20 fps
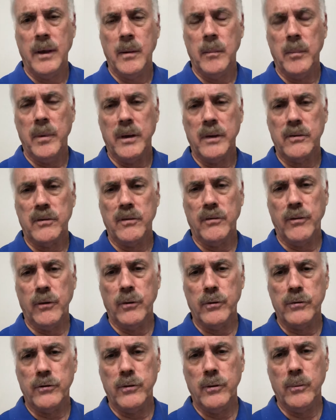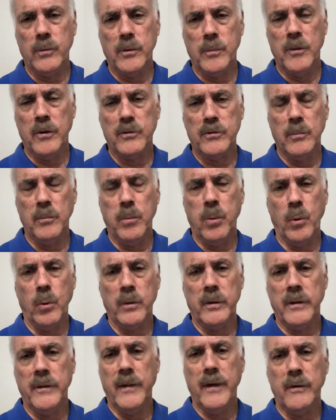because the first two are the most
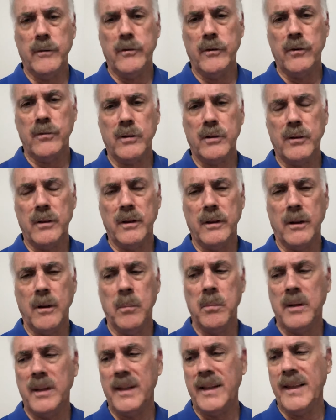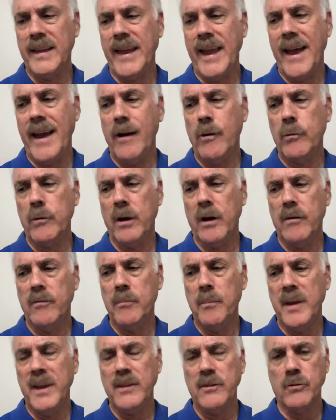important, and they're just completely out of
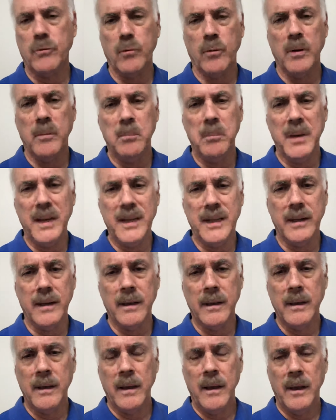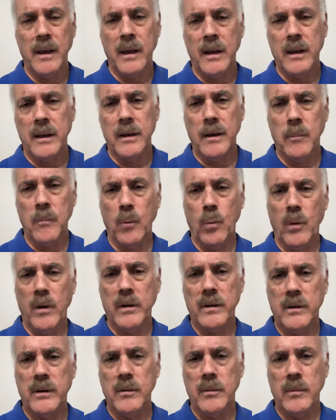mainstream media. Number
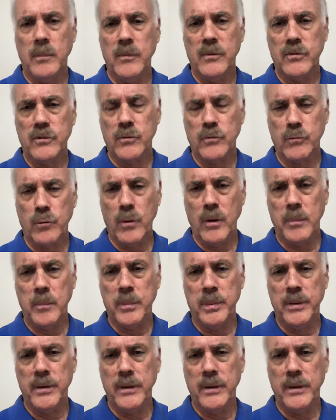one, Mr. Trump